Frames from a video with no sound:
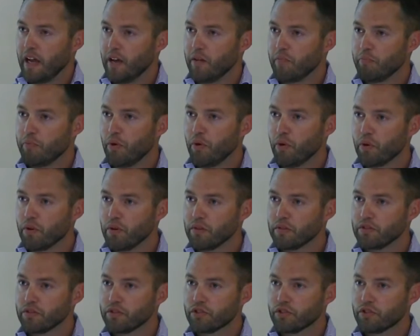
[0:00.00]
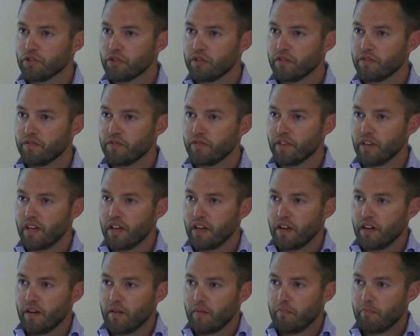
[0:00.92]
important sort of
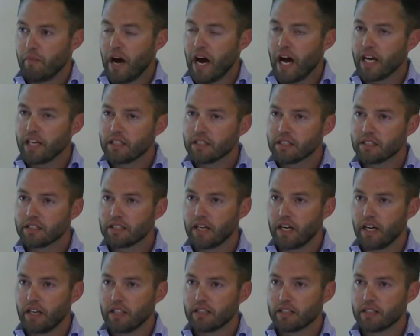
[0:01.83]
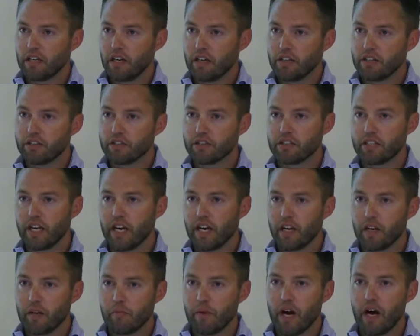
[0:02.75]
mindset to
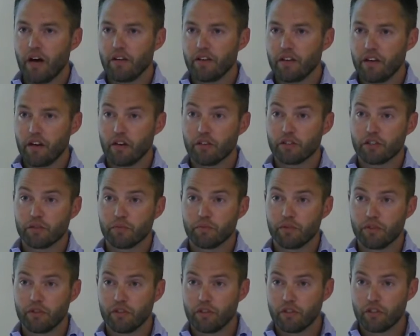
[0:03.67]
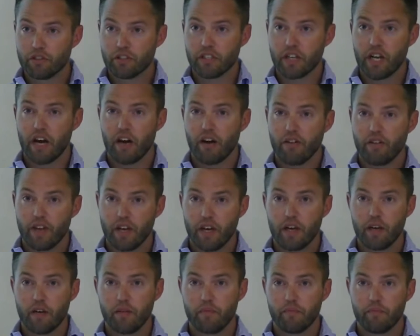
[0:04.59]
understand about the entrepreneurs and how
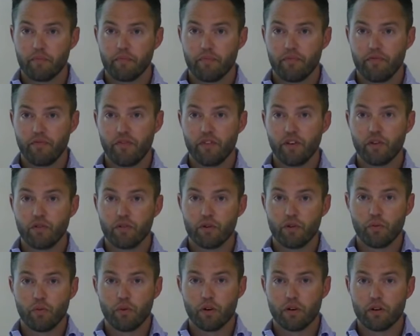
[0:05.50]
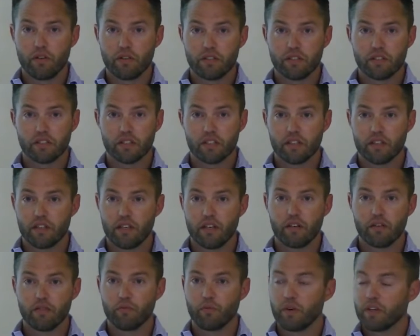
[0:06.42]
they view the world, is that
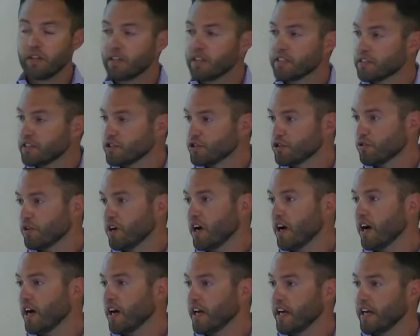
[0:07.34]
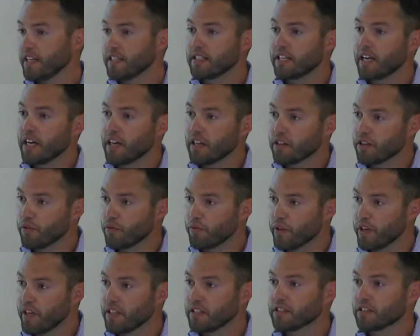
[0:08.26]
they're willing to try and take the
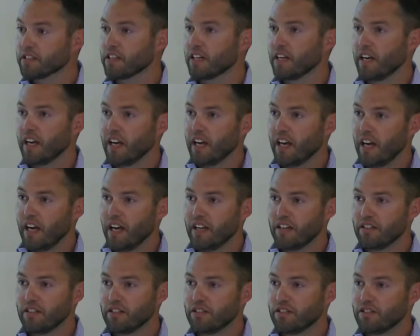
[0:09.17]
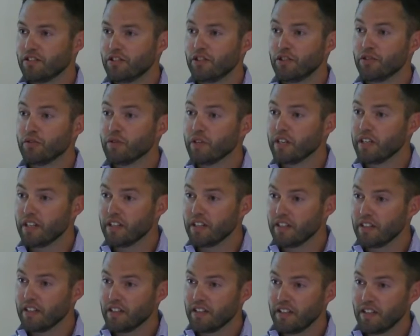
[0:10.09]
risk and do
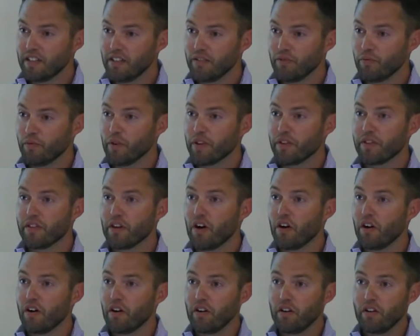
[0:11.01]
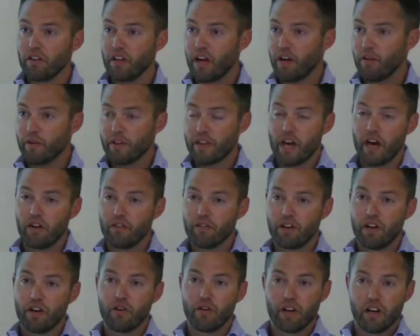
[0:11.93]
it
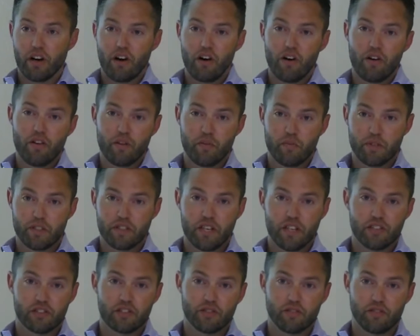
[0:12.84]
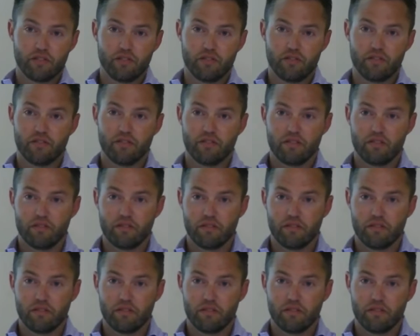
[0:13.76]
without knowing all the potential